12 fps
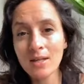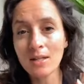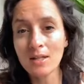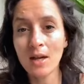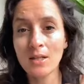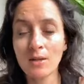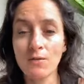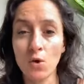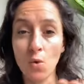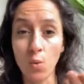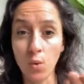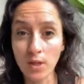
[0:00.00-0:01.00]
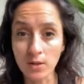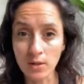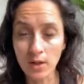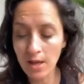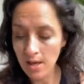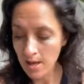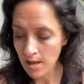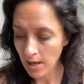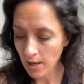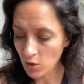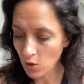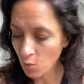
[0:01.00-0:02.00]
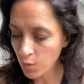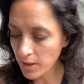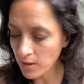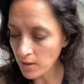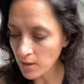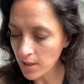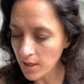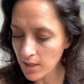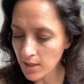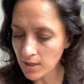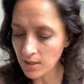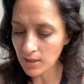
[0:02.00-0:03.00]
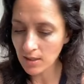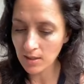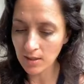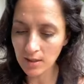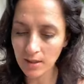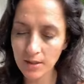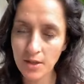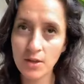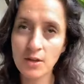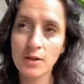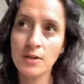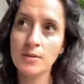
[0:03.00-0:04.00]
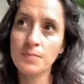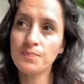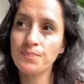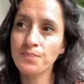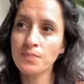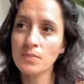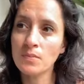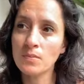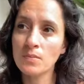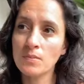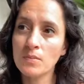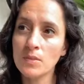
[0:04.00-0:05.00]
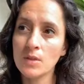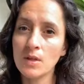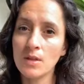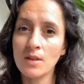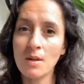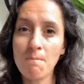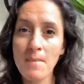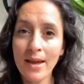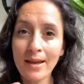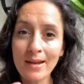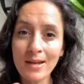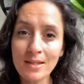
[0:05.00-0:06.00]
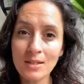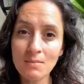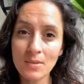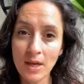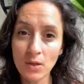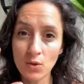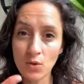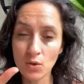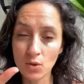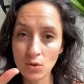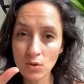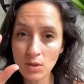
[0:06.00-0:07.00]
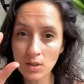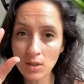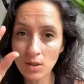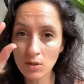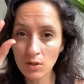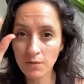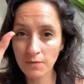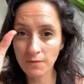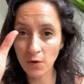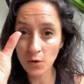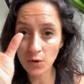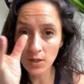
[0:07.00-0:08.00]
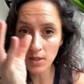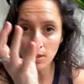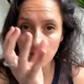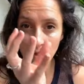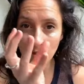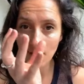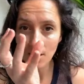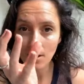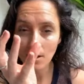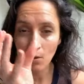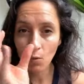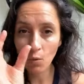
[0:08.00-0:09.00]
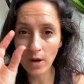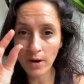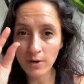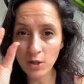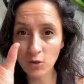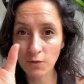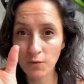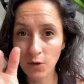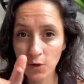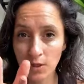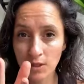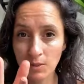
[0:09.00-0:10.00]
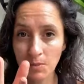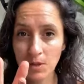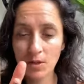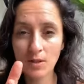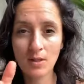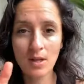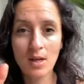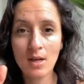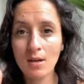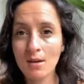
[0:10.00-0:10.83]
an exercise of your will. And your will is the mechanism that you use to focus where is your focus? Because,